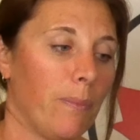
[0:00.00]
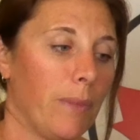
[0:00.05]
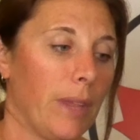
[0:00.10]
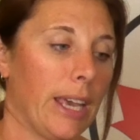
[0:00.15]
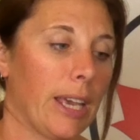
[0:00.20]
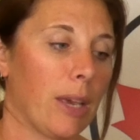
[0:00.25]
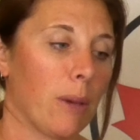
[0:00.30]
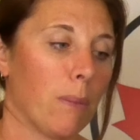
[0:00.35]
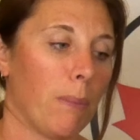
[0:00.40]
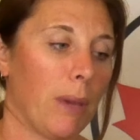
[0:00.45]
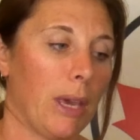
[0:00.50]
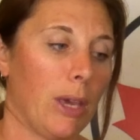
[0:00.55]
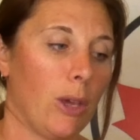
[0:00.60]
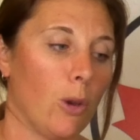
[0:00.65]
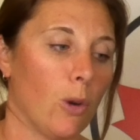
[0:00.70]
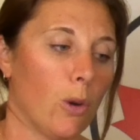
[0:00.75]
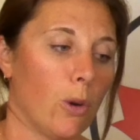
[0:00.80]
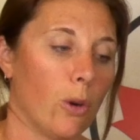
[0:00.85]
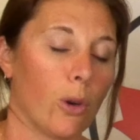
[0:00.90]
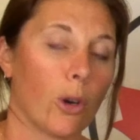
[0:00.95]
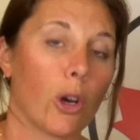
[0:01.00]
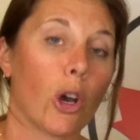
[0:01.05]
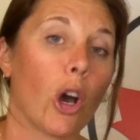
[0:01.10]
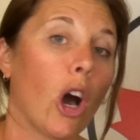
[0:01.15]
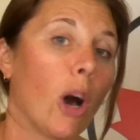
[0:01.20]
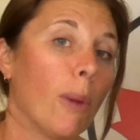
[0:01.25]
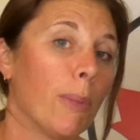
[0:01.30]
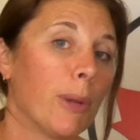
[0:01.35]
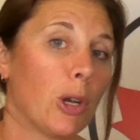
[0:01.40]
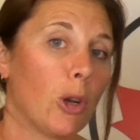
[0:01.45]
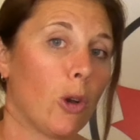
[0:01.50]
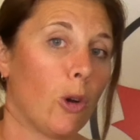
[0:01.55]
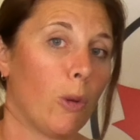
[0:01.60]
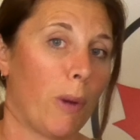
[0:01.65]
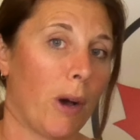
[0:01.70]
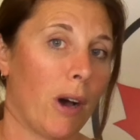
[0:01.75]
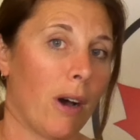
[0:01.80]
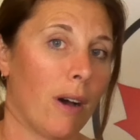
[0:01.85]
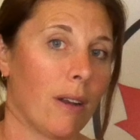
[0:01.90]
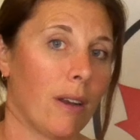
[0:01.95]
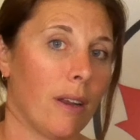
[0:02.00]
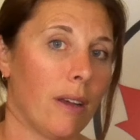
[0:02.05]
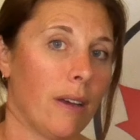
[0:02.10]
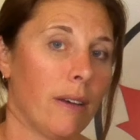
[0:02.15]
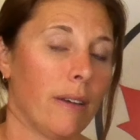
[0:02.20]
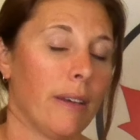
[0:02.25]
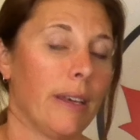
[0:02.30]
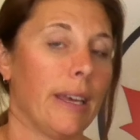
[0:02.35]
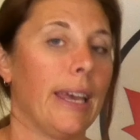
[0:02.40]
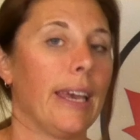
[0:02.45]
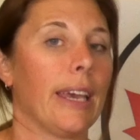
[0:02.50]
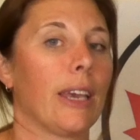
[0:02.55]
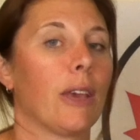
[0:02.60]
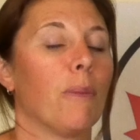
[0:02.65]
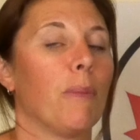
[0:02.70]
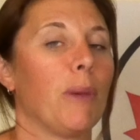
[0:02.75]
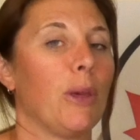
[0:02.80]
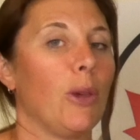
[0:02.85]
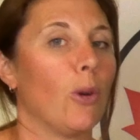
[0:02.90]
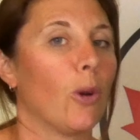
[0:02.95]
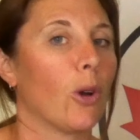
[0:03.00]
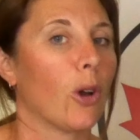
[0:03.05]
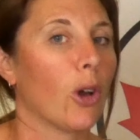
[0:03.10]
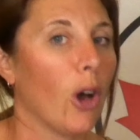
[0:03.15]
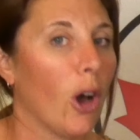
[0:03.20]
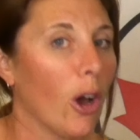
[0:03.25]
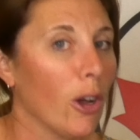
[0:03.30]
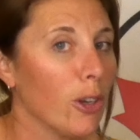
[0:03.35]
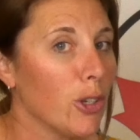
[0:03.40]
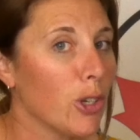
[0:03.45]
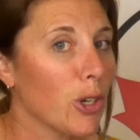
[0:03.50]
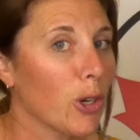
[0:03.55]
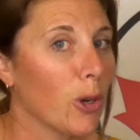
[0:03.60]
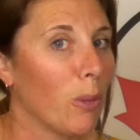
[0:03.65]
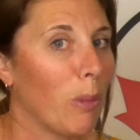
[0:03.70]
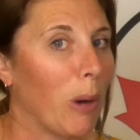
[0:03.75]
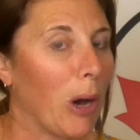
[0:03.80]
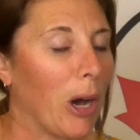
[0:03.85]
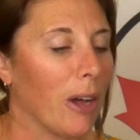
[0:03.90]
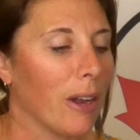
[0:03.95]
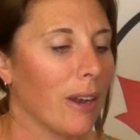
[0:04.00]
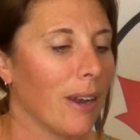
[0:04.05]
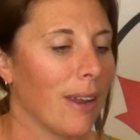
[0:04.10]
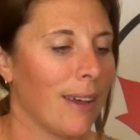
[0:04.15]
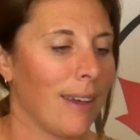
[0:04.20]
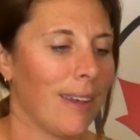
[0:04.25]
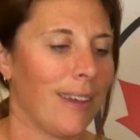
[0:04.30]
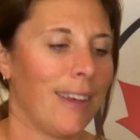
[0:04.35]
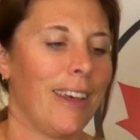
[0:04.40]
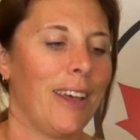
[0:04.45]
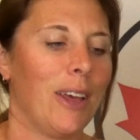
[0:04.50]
it can be your common law partner, it can be your conjugal partner,